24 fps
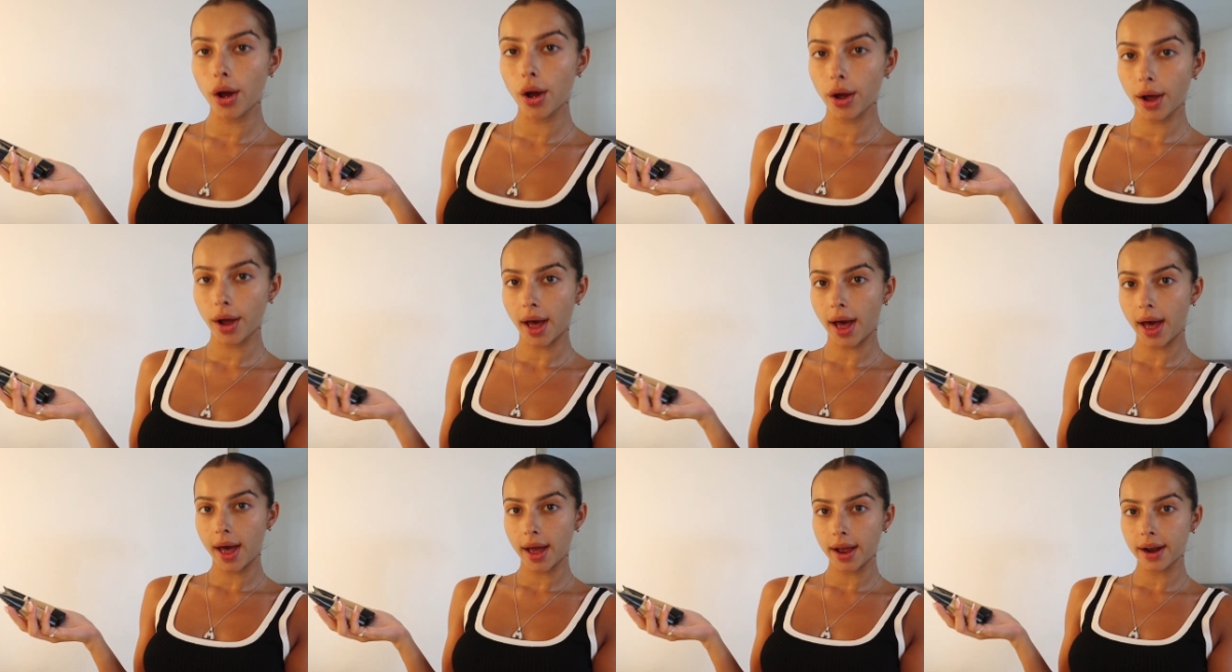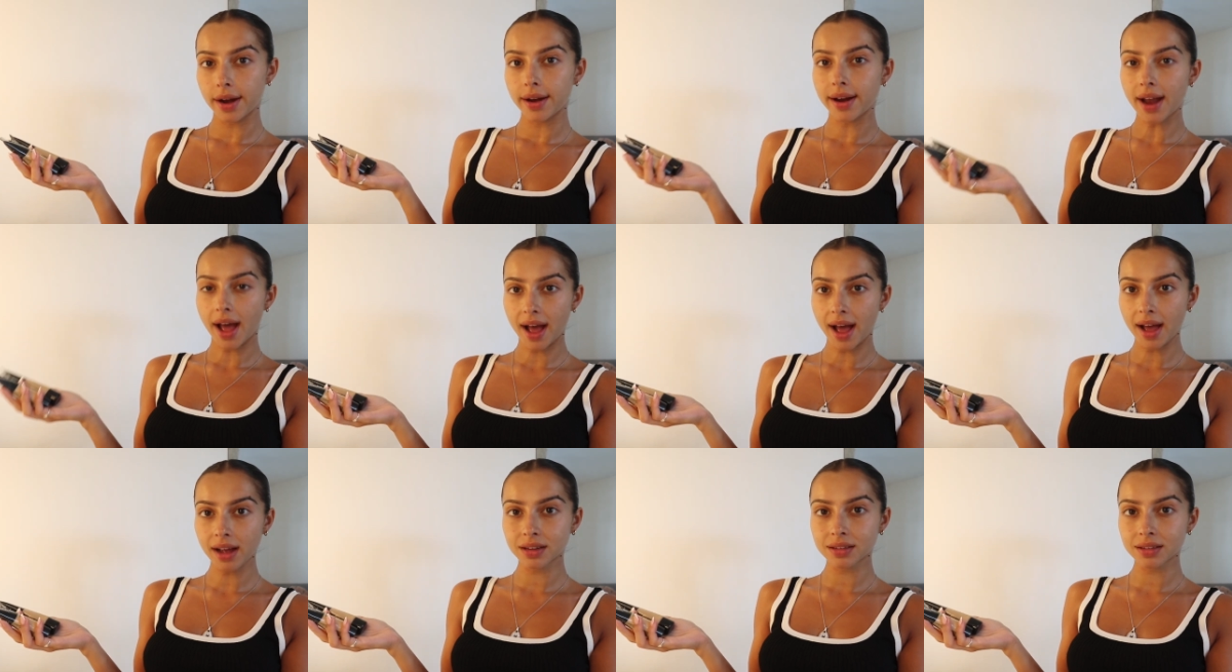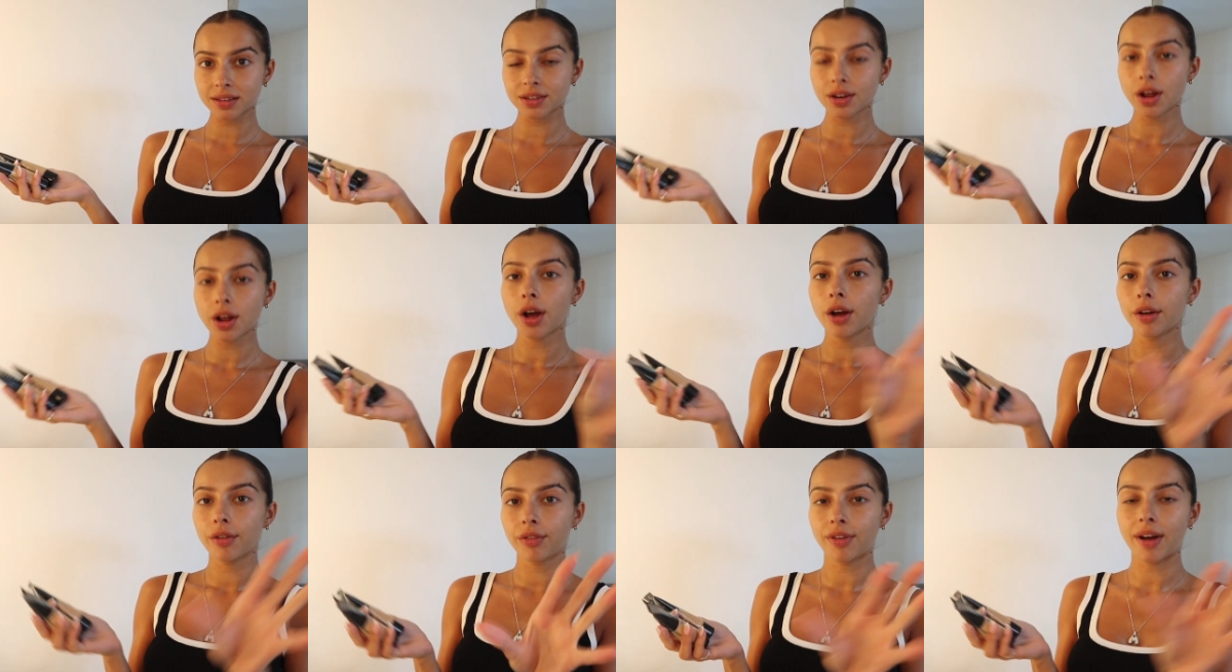Okay, next,
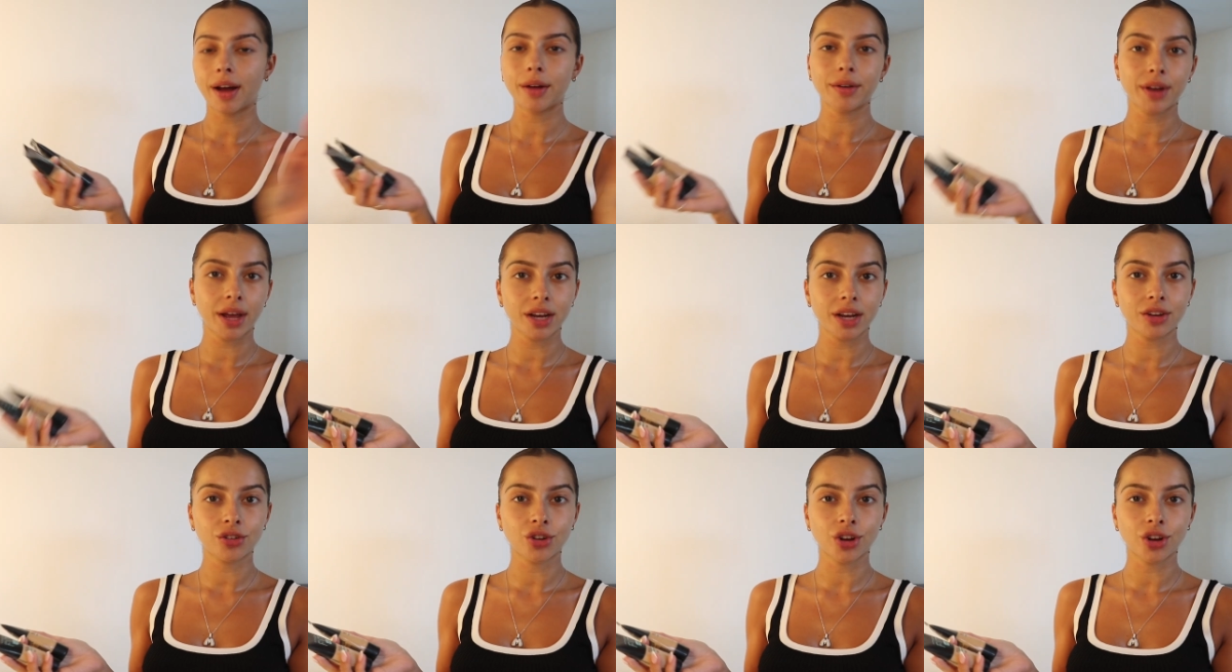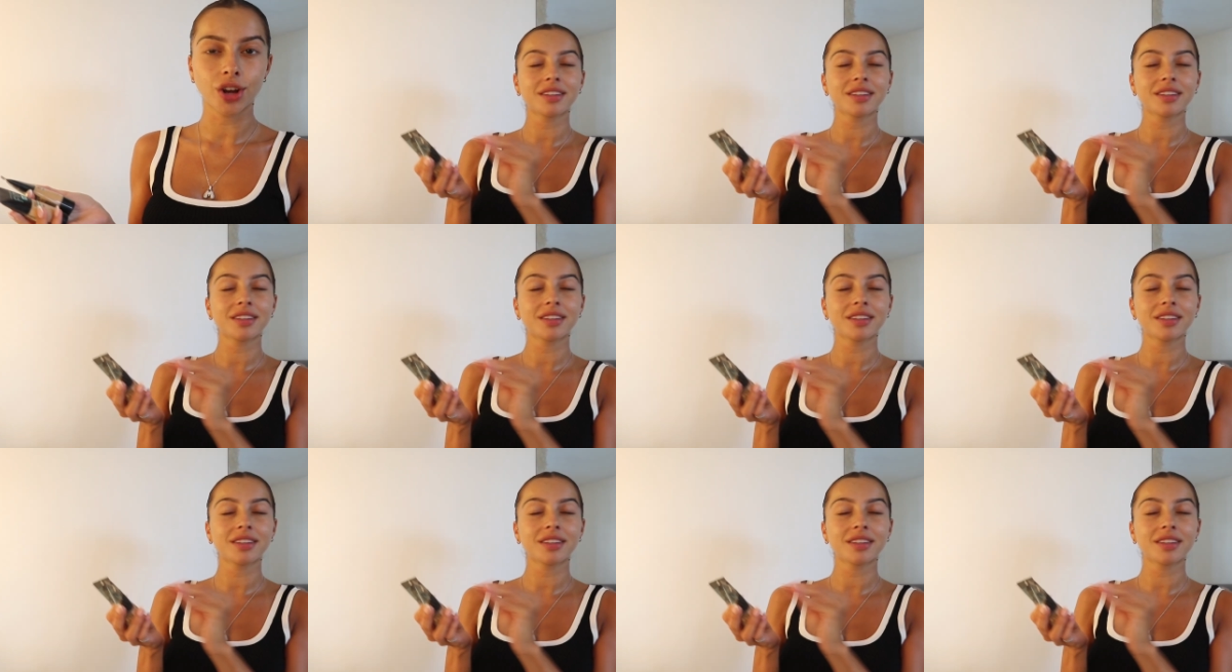foundation.